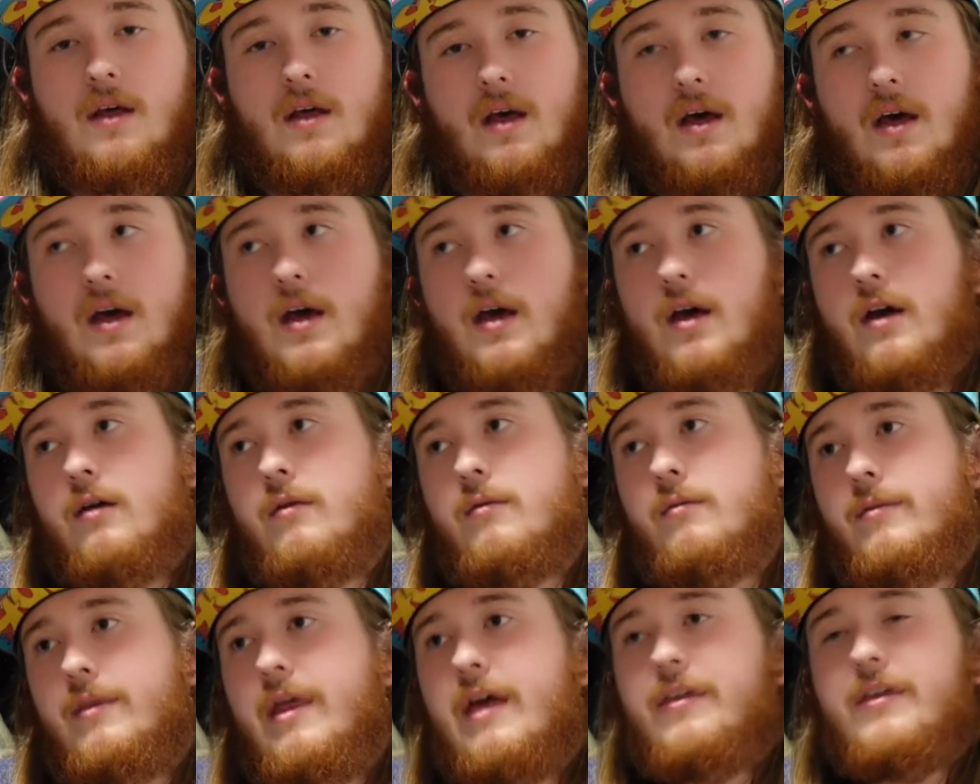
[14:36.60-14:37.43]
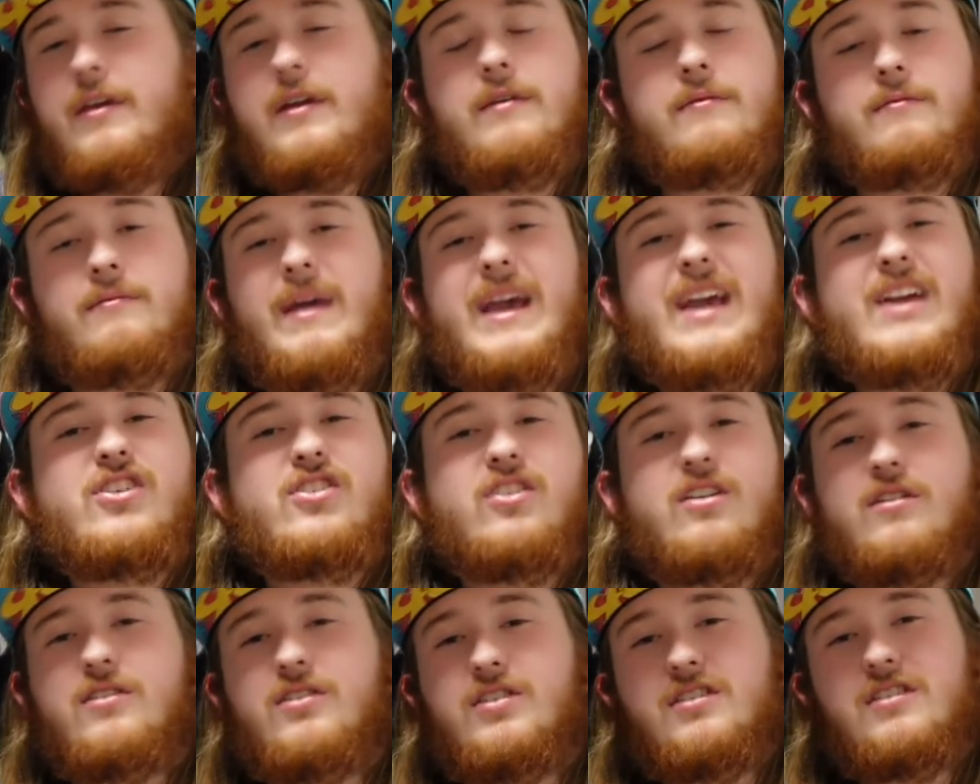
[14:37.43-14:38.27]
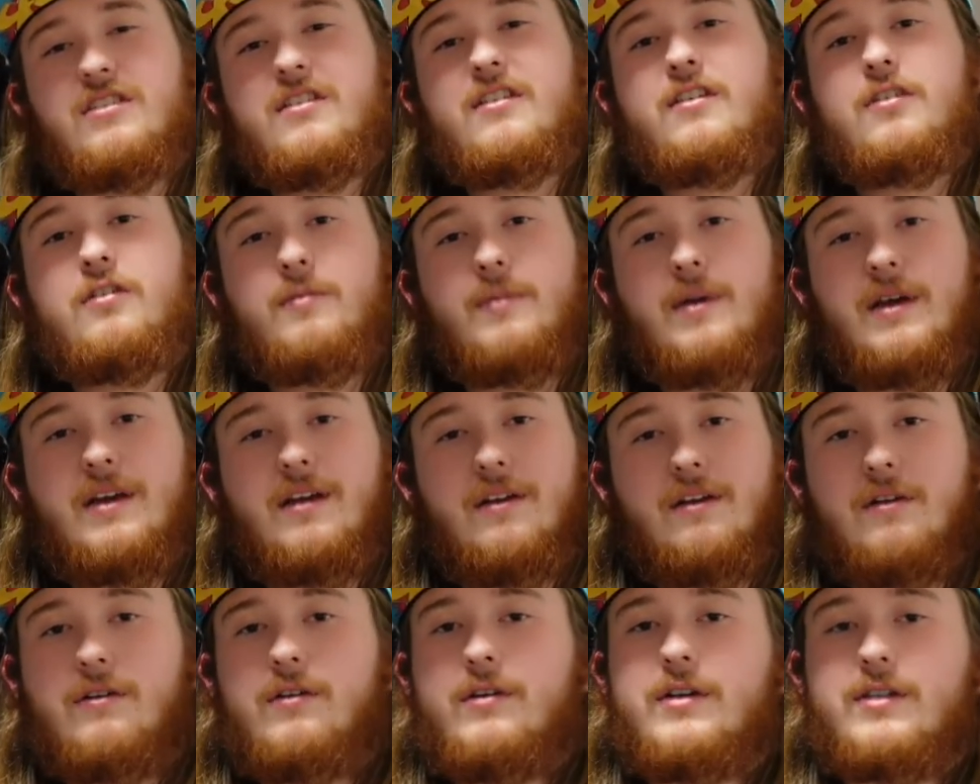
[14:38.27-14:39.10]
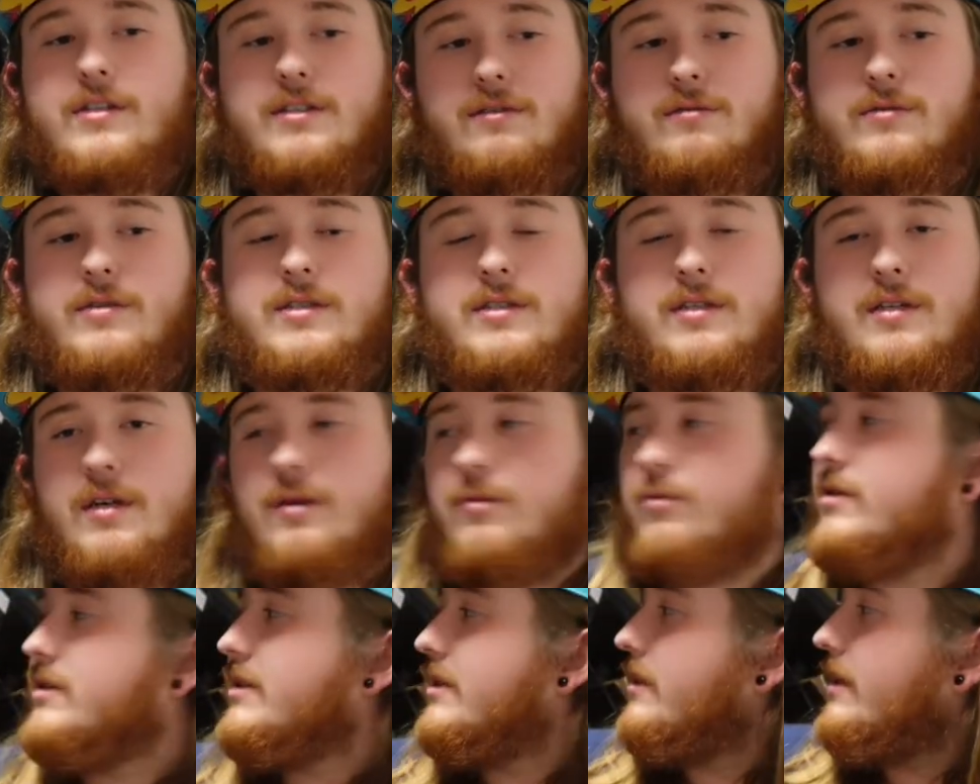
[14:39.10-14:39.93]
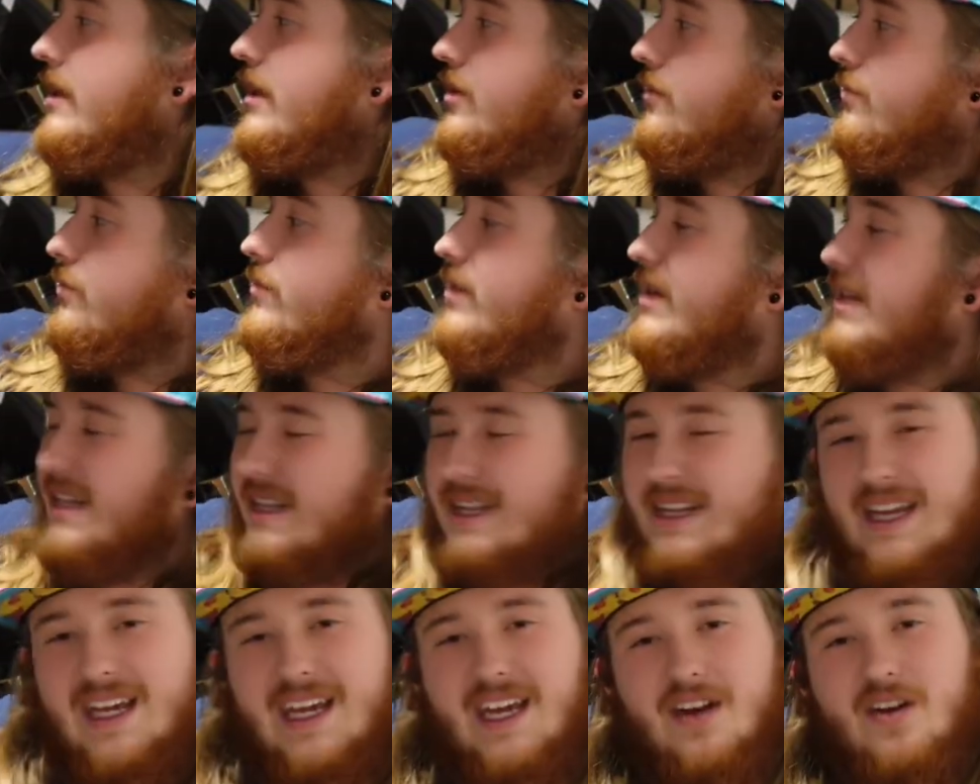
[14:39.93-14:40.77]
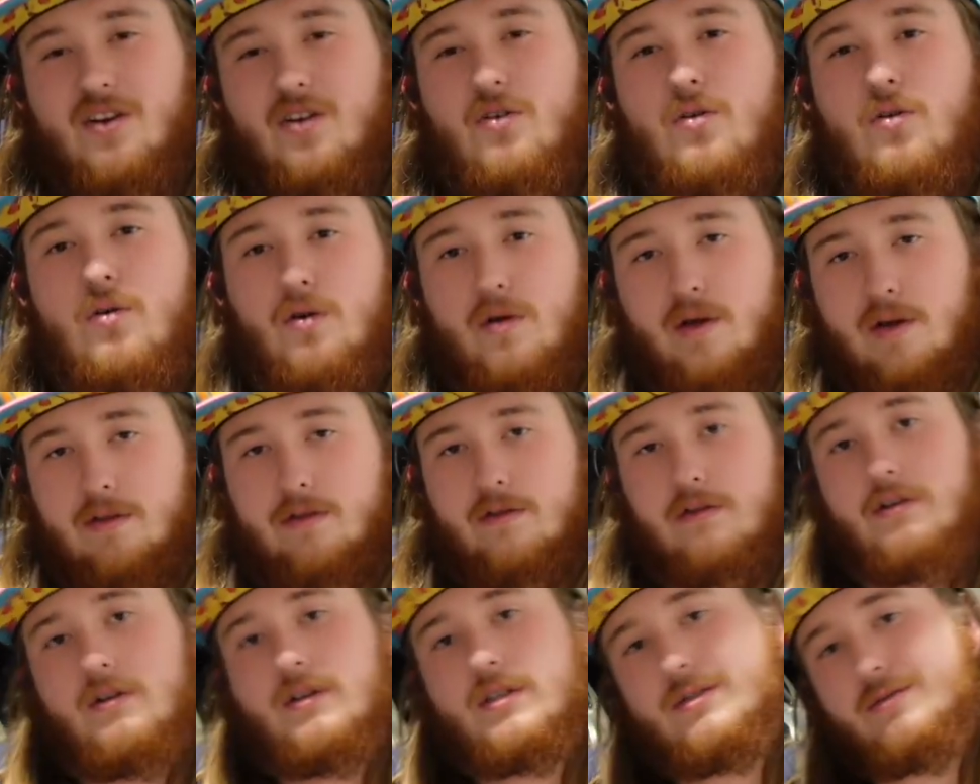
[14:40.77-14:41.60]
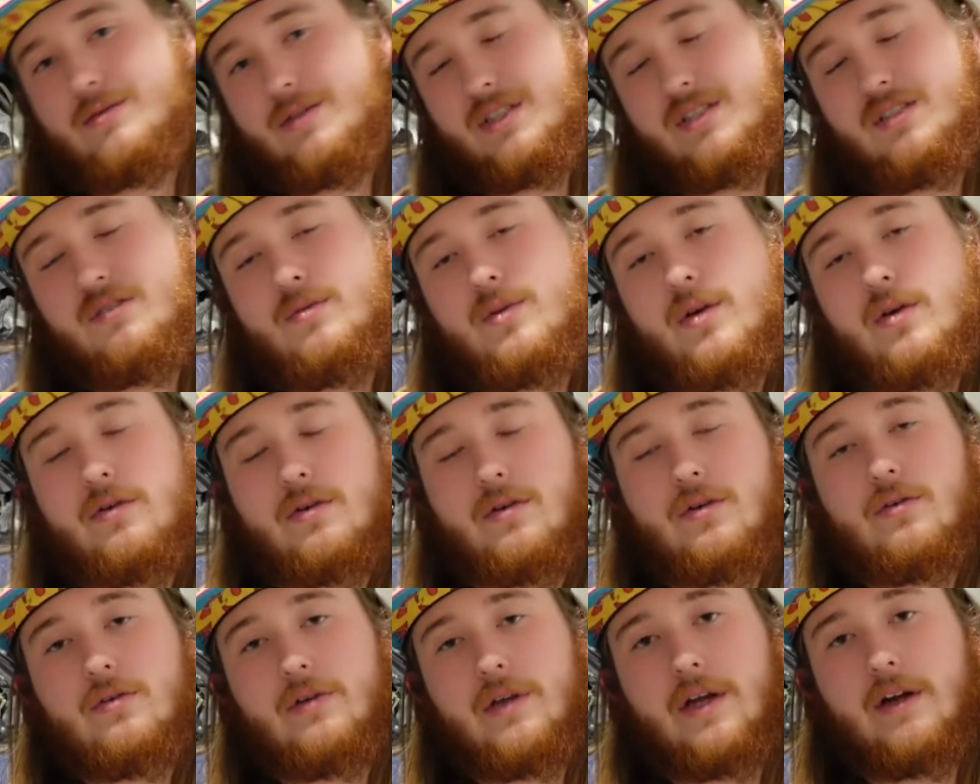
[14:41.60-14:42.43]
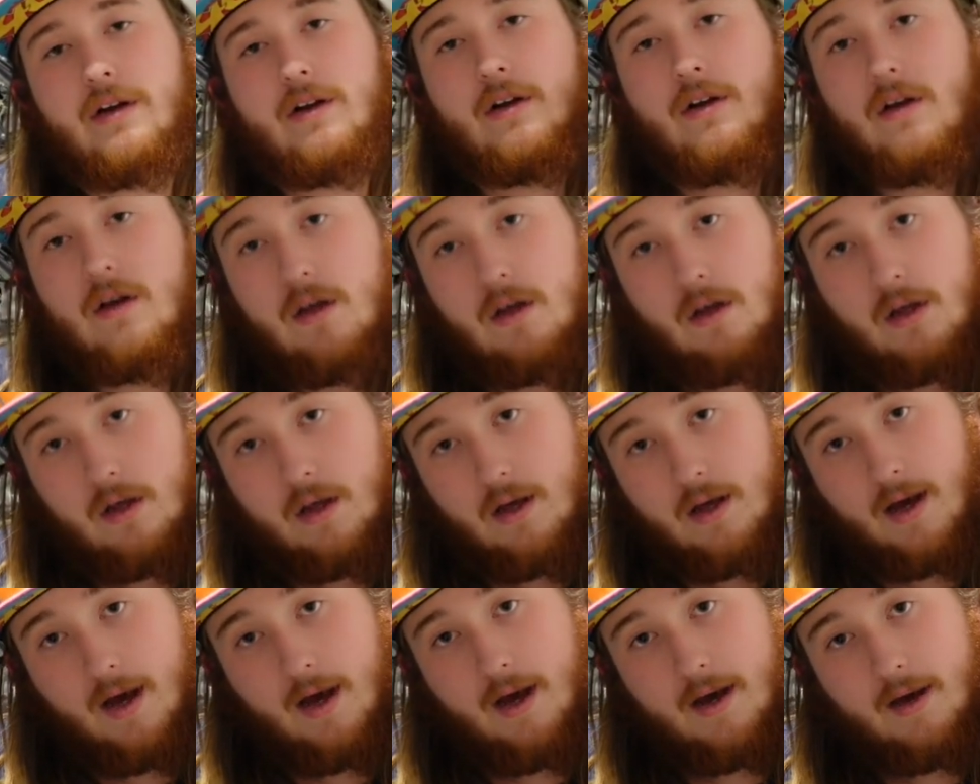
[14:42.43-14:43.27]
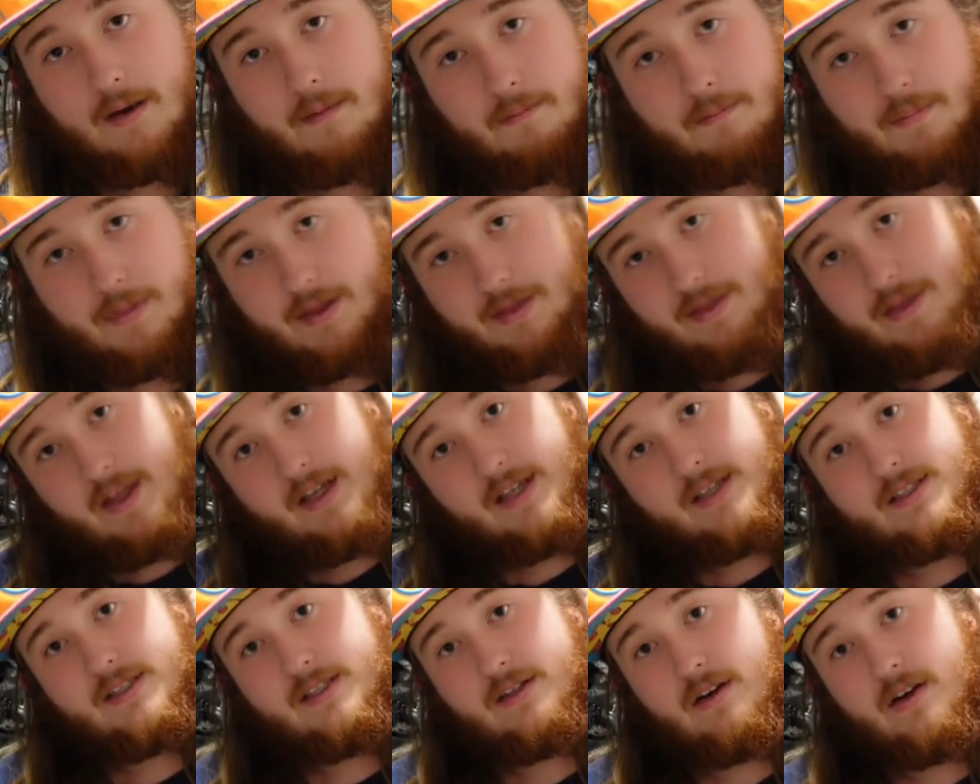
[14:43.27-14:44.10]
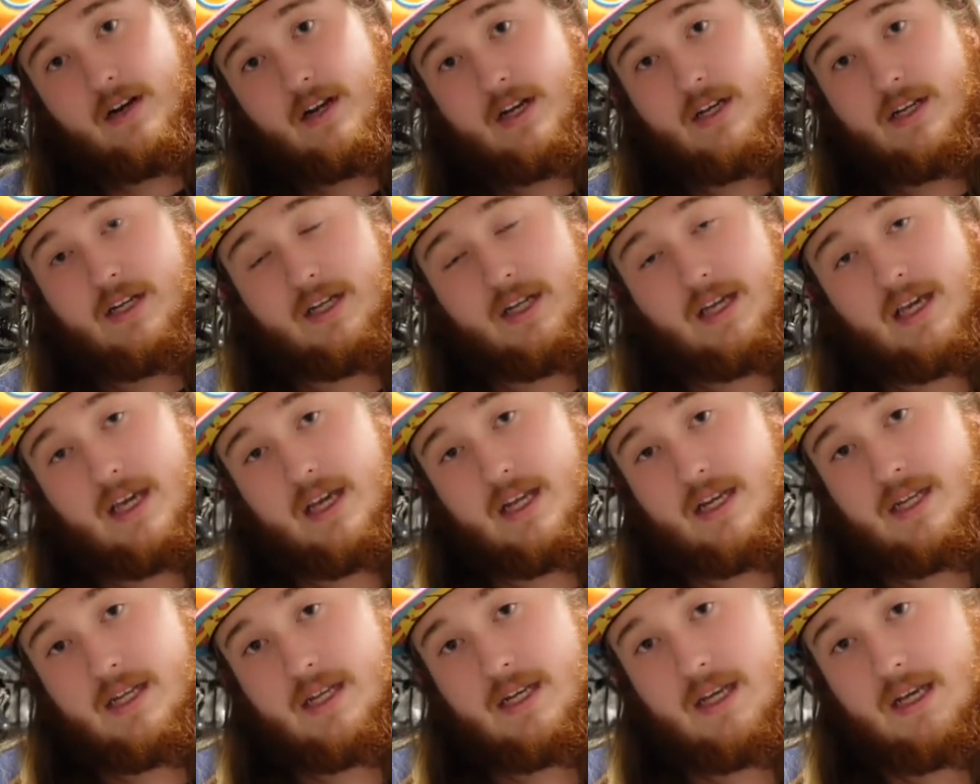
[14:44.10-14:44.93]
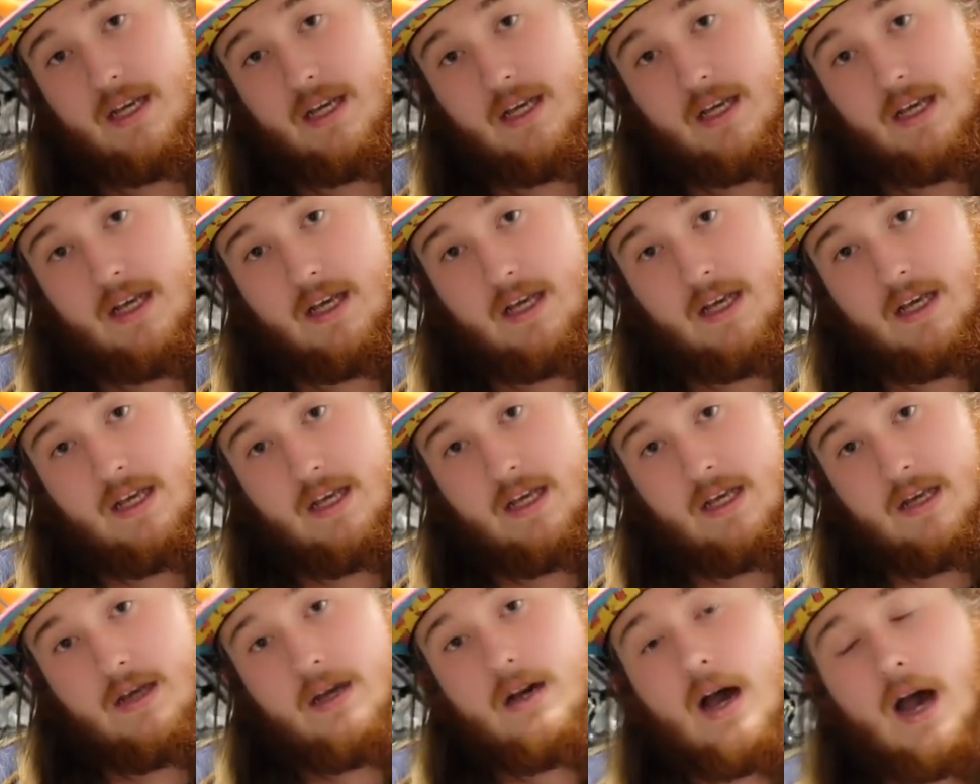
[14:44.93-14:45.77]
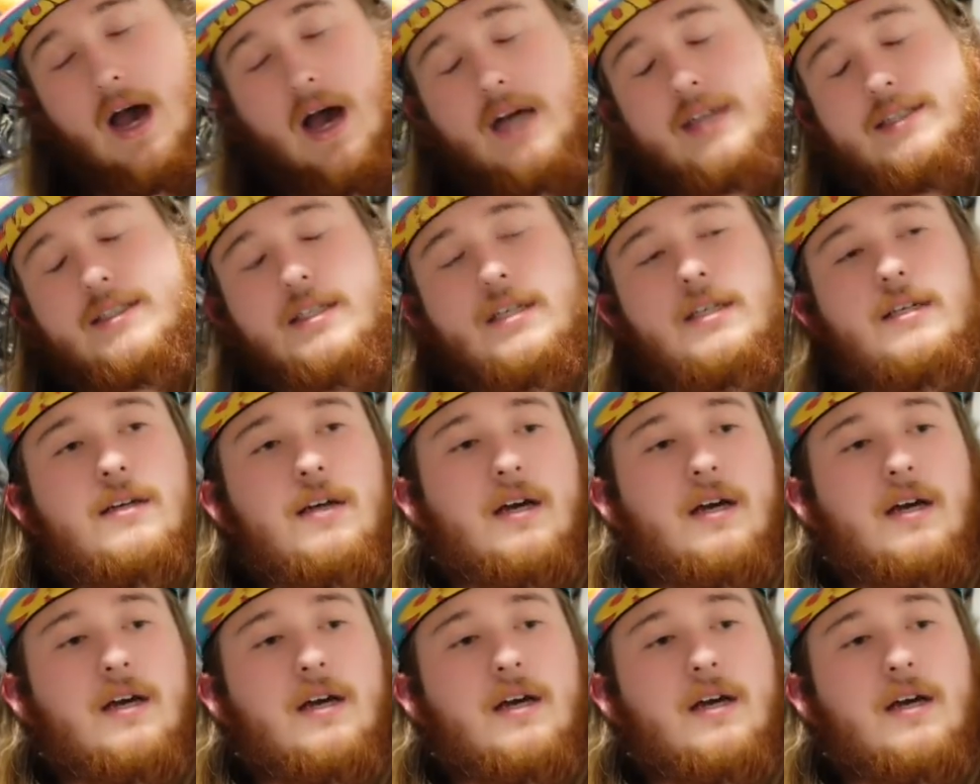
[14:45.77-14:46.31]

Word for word: Um, nothing major, just a little bit, you know, because there was, it wasn't heat reading the heater core either, because it was still blowing cold air, um, but things started to get hot.